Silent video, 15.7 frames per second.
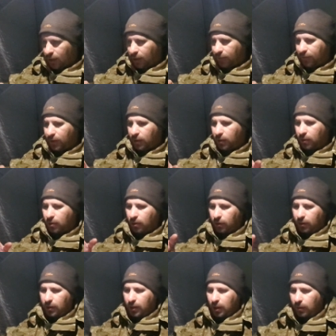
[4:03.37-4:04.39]

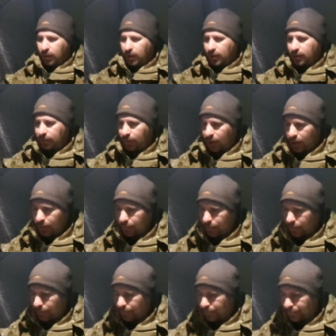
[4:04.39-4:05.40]
an OS map
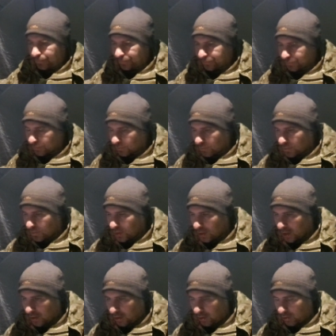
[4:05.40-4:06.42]

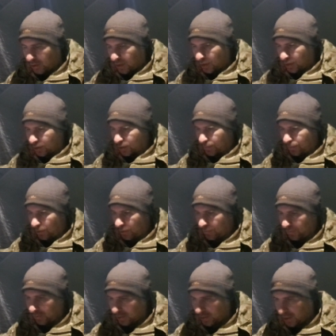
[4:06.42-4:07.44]
and look at the
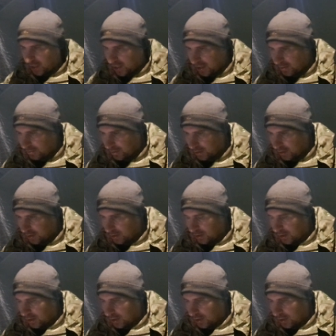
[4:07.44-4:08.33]
topography of the area,